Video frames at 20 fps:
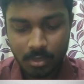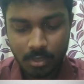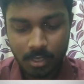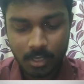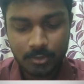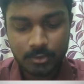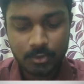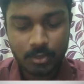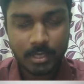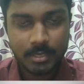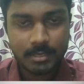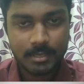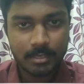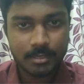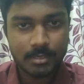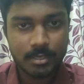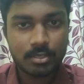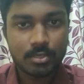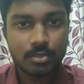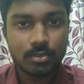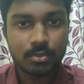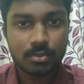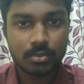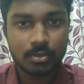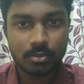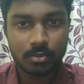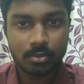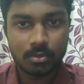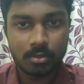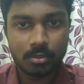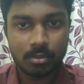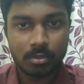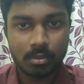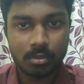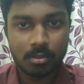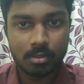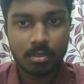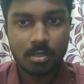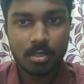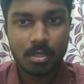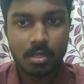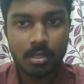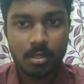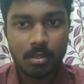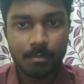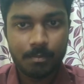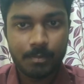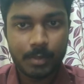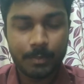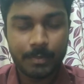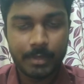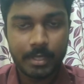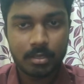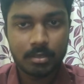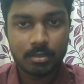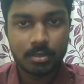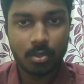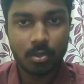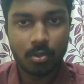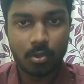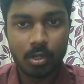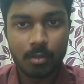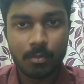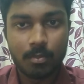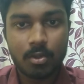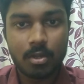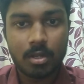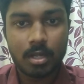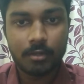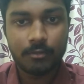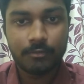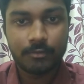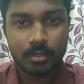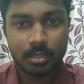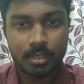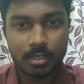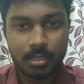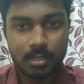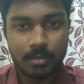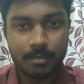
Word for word: also i suggest you to prepare the whole book of uh,